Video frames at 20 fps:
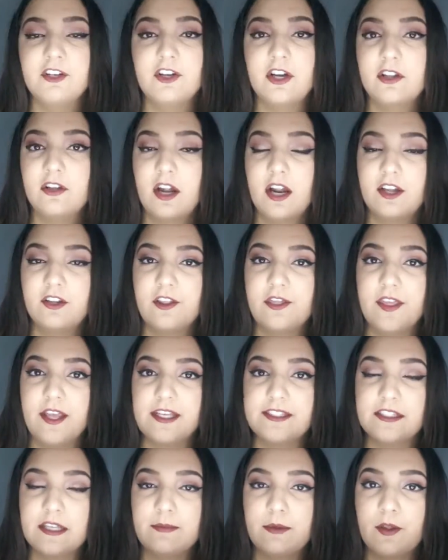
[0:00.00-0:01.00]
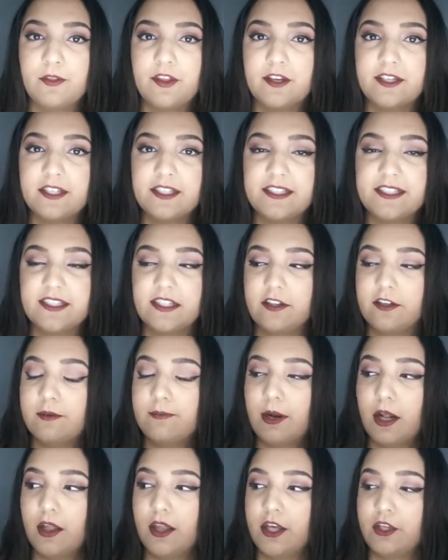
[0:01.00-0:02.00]
I heard a lot of good things about the concealer,
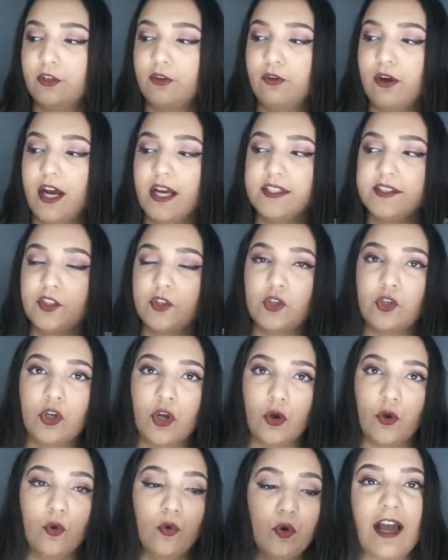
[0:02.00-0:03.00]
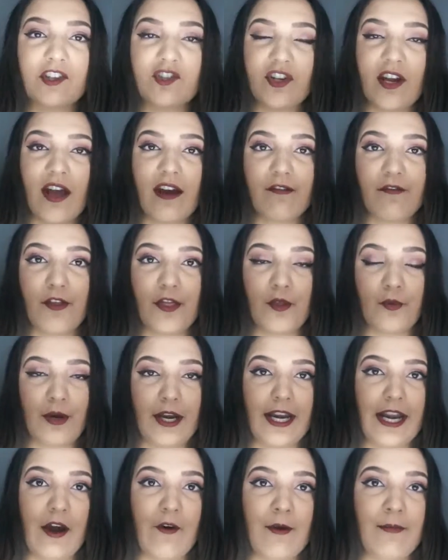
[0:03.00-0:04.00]
but I'll let you guys know. I actually have three now.